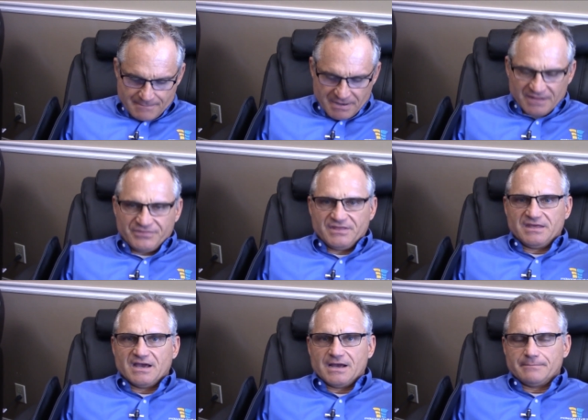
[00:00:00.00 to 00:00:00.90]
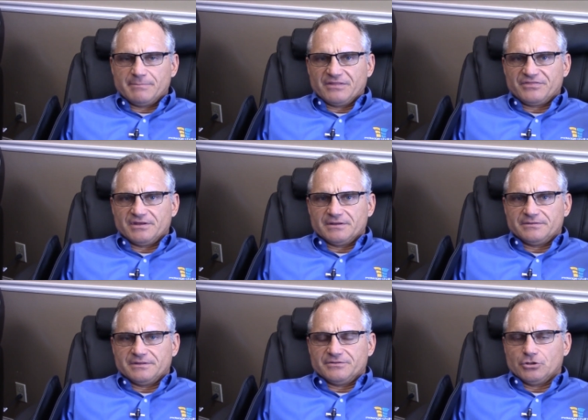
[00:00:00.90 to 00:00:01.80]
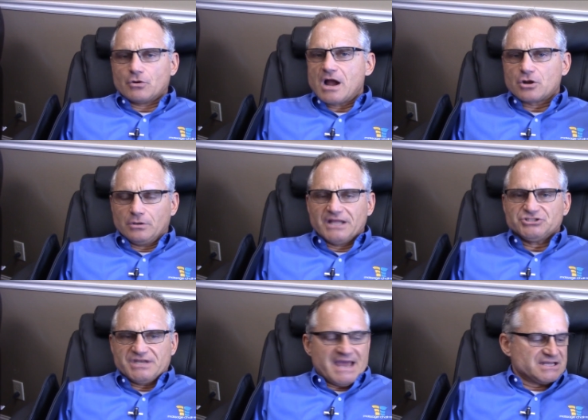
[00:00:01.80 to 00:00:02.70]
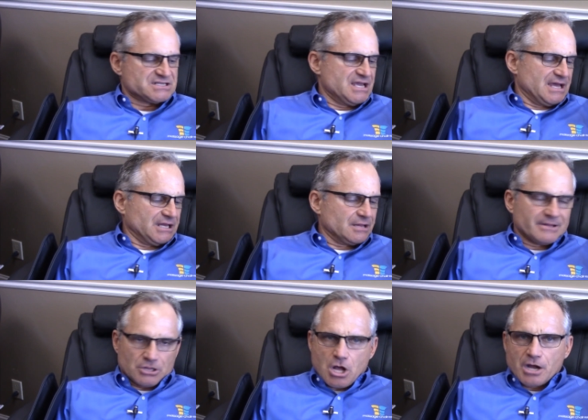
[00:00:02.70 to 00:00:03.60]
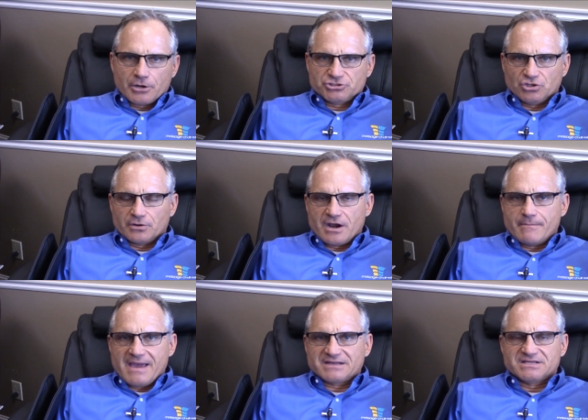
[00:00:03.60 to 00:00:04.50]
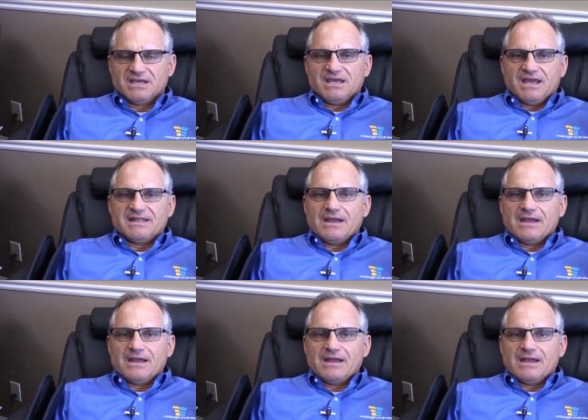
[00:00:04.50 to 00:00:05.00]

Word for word: But the uh, but the the, the Luraco Legend has a little bit longer shoulder airbags,